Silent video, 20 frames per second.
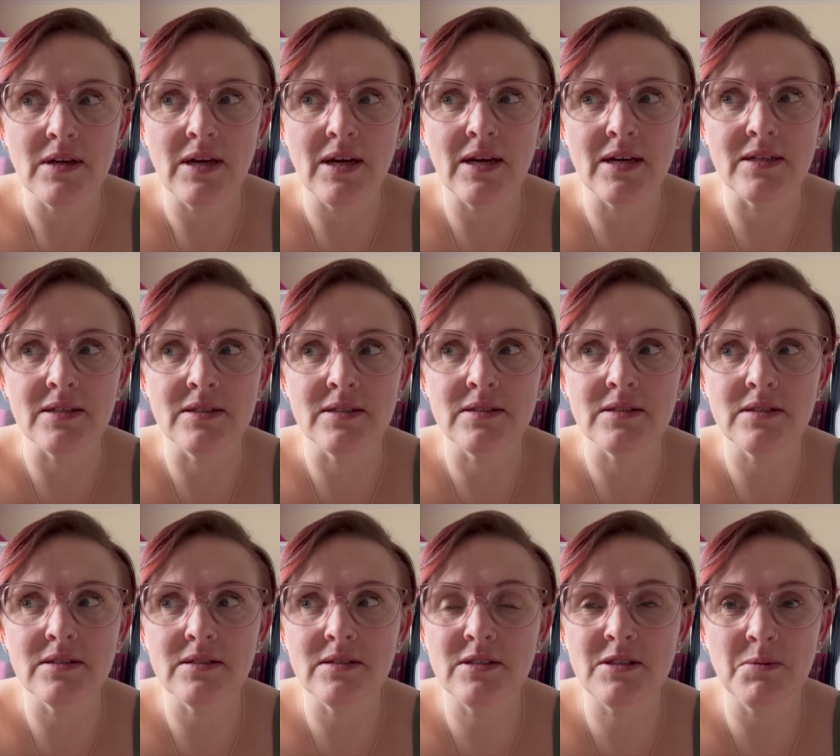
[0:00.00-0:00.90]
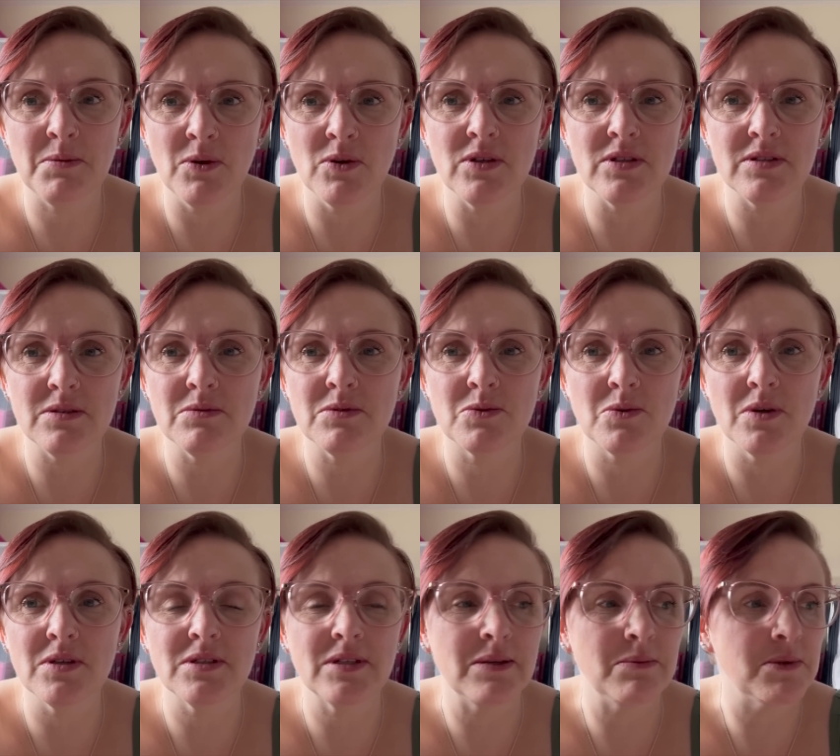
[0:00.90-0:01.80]
And to be honest, there was
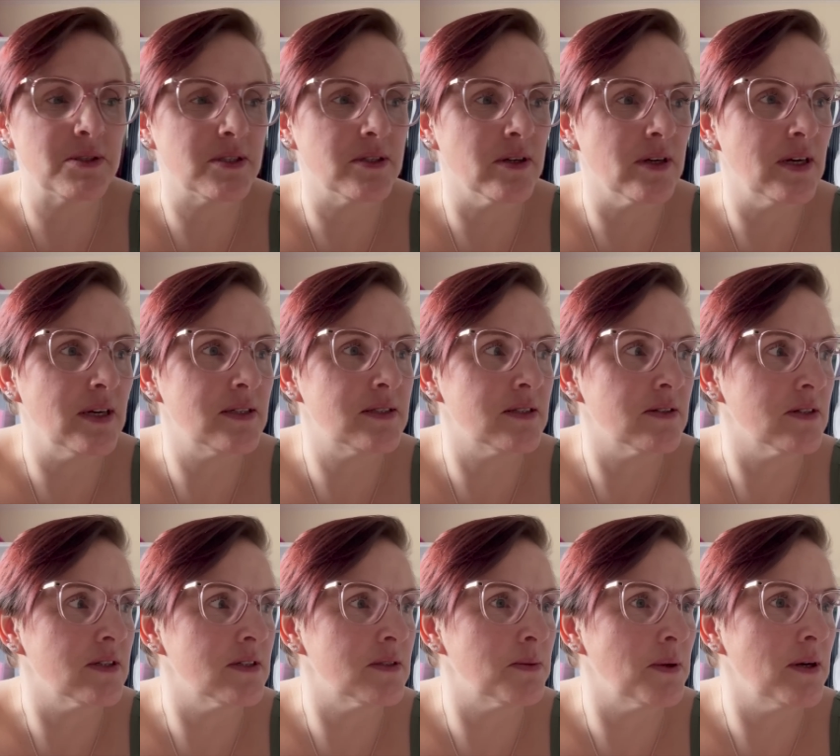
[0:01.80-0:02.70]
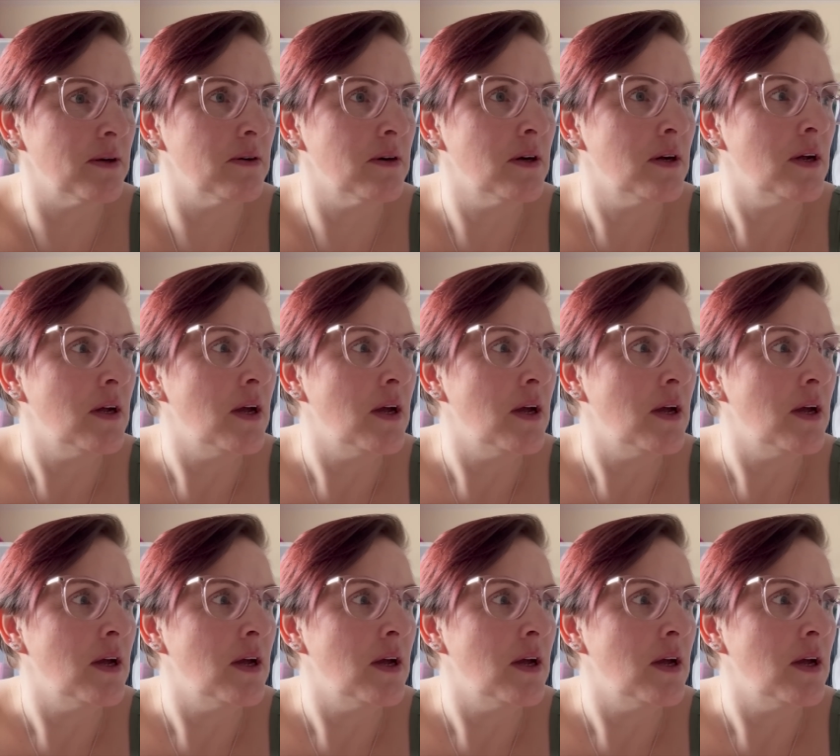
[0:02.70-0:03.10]
quite a sleepless night last night as well.